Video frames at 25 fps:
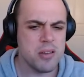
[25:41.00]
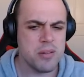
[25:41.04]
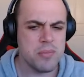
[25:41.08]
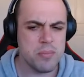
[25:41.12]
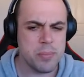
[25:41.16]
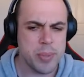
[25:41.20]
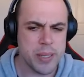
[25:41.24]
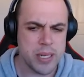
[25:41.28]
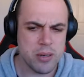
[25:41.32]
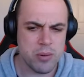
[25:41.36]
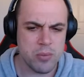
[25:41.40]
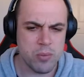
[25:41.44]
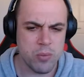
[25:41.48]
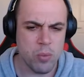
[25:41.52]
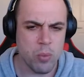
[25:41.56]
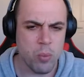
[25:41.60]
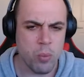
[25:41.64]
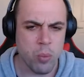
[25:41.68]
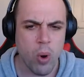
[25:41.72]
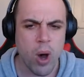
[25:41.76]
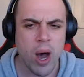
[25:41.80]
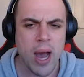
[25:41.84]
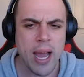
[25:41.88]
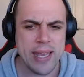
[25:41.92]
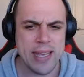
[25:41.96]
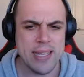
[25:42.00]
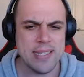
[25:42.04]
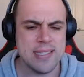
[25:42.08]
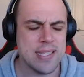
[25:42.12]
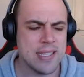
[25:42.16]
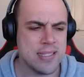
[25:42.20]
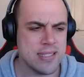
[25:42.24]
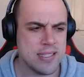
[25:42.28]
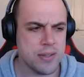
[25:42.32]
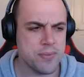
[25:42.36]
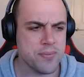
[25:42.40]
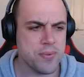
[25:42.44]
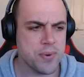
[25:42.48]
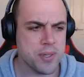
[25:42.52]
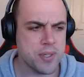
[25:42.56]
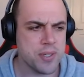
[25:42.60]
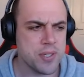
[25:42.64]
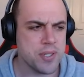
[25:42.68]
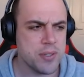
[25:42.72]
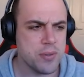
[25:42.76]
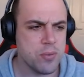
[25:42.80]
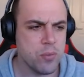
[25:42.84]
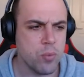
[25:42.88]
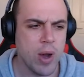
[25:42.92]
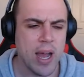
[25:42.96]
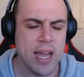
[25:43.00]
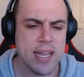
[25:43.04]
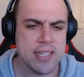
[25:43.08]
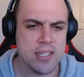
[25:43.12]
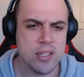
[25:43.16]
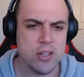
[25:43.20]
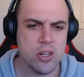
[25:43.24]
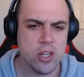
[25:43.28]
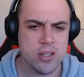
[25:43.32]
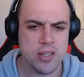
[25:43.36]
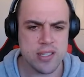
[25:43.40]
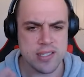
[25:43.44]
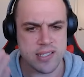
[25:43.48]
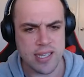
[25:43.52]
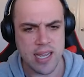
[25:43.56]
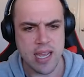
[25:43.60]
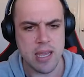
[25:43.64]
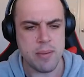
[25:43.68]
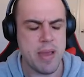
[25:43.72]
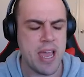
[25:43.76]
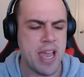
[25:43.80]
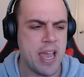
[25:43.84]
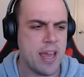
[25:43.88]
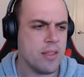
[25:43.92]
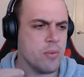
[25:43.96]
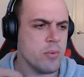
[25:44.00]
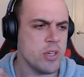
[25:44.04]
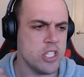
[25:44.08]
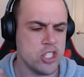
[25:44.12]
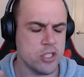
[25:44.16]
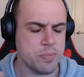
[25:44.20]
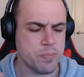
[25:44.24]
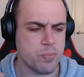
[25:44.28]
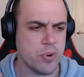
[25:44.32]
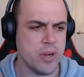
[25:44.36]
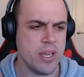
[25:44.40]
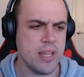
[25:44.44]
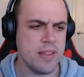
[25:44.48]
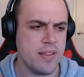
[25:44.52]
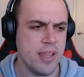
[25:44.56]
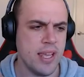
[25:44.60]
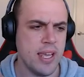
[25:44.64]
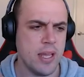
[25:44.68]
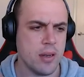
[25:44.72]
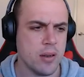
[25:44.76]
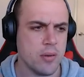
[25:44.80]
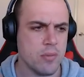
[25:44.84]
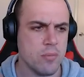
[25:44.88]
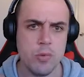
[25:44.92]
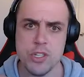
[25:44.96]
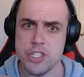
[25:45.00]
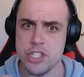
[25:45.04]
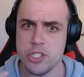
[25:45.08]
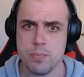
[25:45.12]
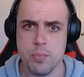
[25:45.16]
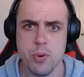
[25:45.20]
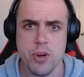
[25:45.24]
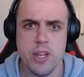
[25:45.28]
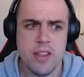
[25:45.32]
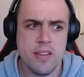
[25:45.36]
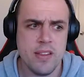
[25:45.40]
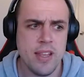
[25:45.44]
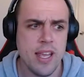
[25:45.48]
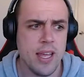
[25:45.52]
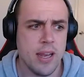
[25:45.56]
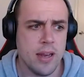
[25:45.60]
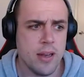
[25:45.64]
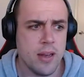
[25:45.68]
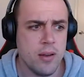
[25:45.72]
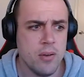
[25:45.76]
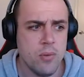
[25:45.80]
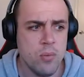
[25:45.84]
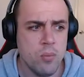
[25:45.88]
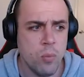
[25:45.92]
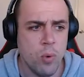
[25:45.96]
But why is it different? Why is it not the same air that we just breathed in? We just breathed in.